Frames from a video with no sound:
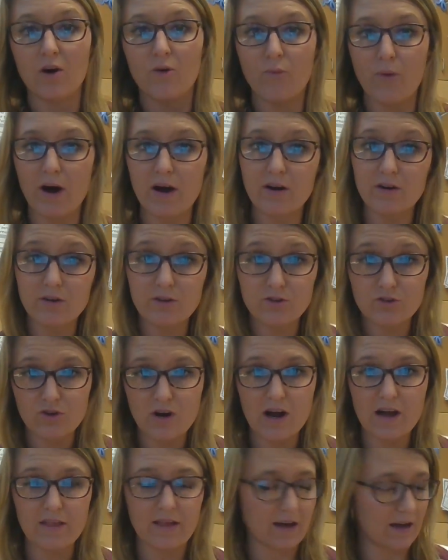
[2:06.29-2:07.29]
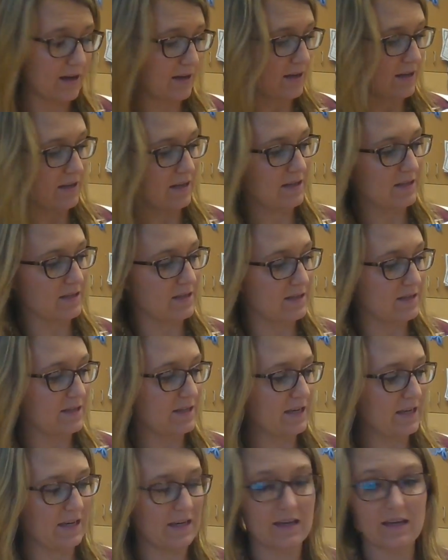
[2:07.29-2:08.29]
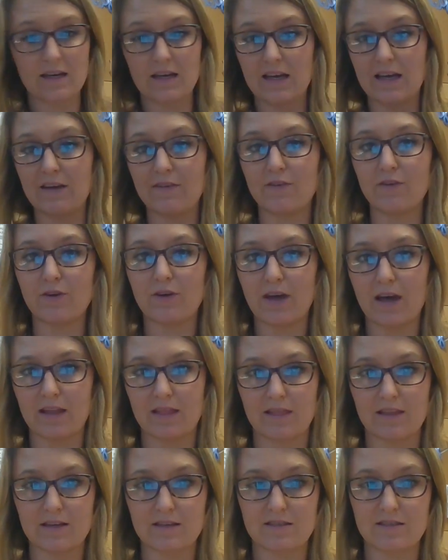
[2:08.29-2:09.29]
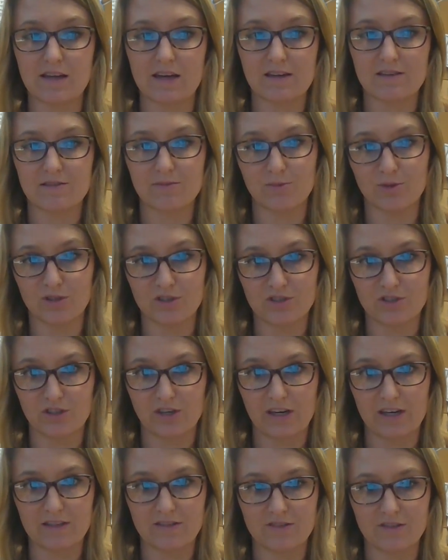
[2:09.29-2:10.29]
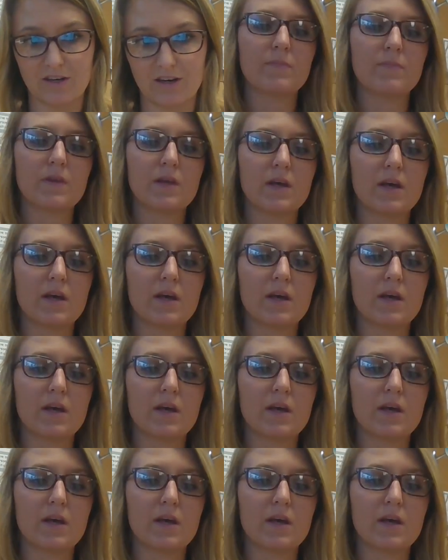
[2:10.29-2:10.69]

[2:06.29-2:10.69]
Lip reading: Why don't you try that and see if you get this decimal as your answer?